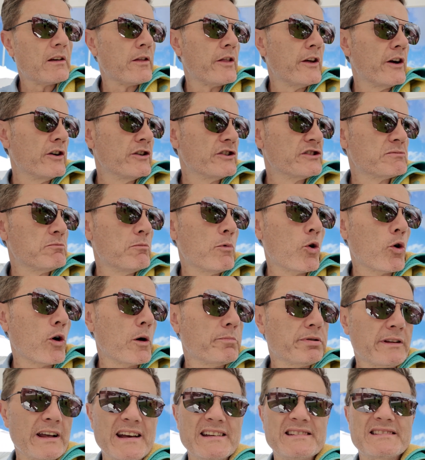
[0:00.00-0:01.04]
There's
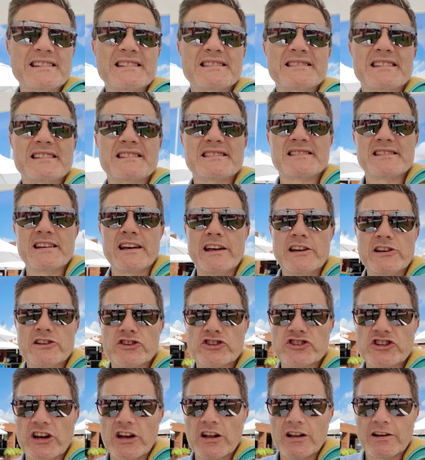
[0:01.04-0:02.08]
more places to sit
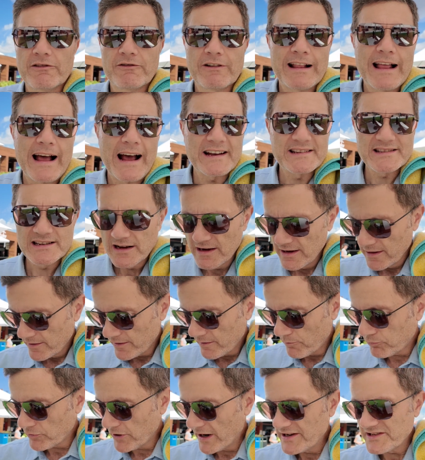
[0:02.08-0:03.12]
and chill and relax.
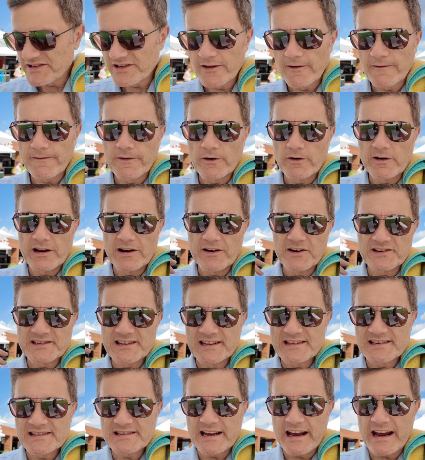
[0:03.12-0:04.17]
The price of the food here is
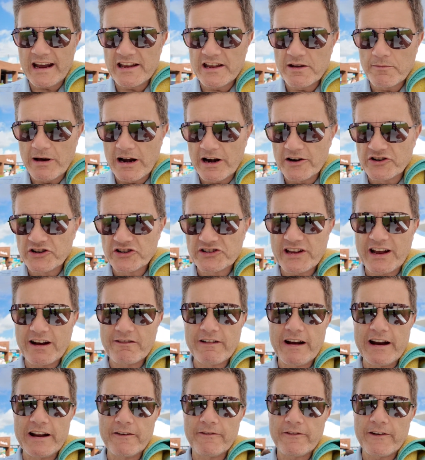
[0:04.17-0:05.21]
insane. You better just
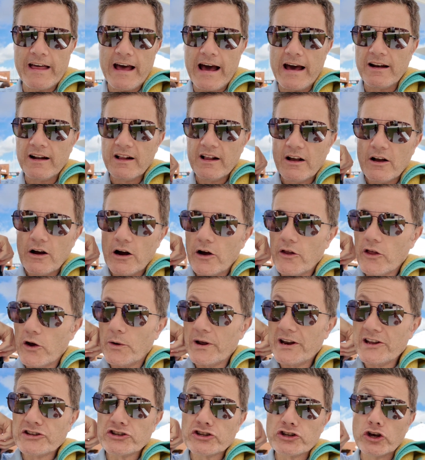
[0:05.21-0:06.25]
get ready for that.
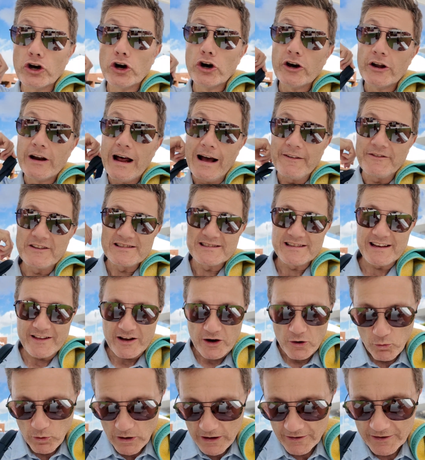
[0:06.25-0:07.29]
Although it is good. I have to say
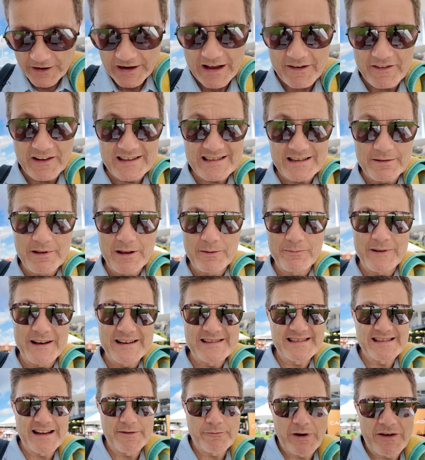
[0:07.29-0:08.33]
the quality of it. Some of the
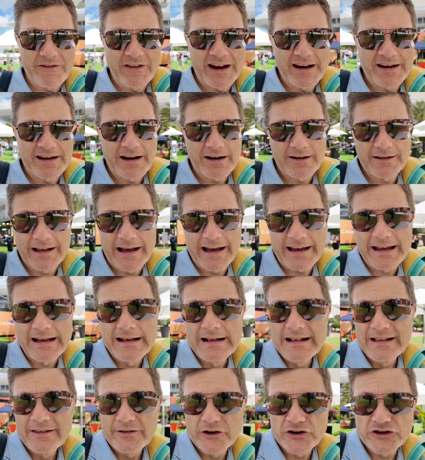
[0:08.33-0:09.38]
places that we've eaten here, like
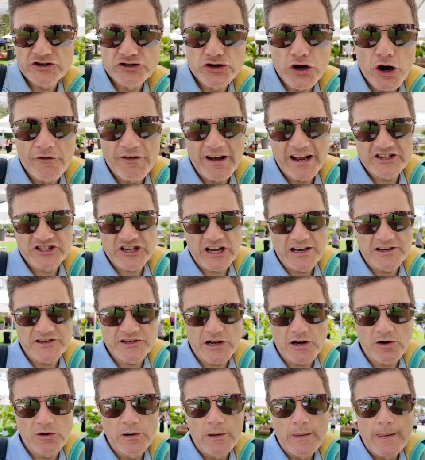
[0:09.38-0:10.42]
there's
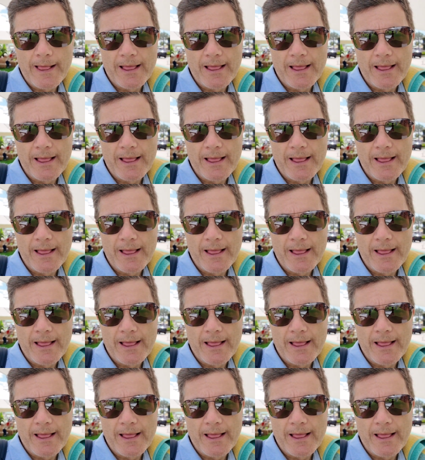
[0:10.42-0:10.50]
Novecento,